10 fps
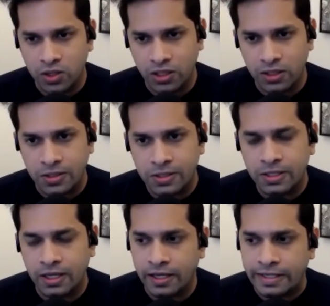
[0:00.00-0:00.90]
changes,
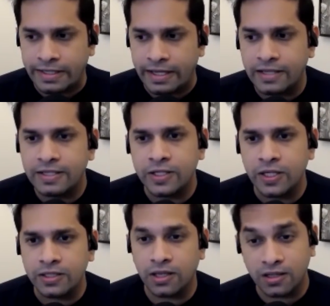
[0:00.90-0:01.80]
and the other
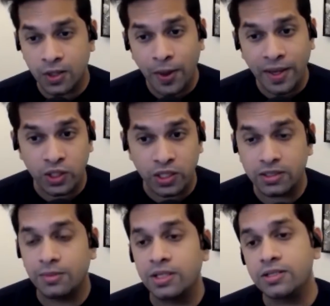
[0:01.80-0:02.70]
quick changes.
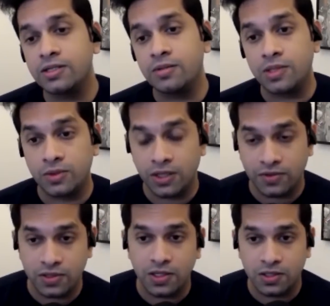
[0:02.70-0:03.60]
I mean, this is something which I've
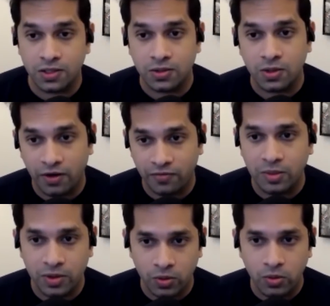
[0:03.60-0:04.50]
suggested to a lot of
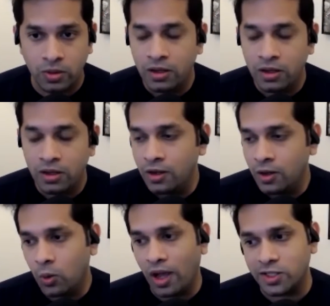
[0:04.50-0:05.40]
people who who
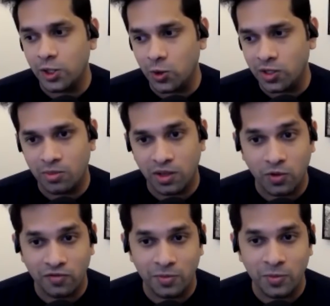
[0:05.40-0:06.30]
actually looked at my work
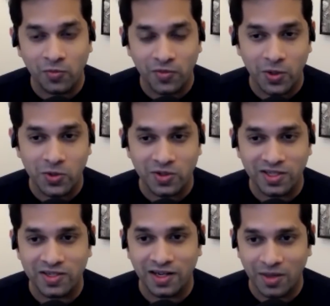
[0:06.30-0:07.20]
from home videos on
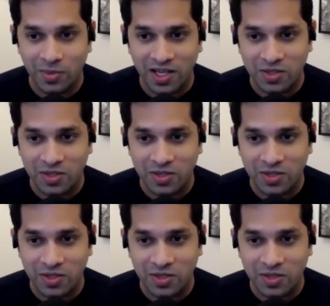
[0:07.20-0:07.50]
Instagram and asked me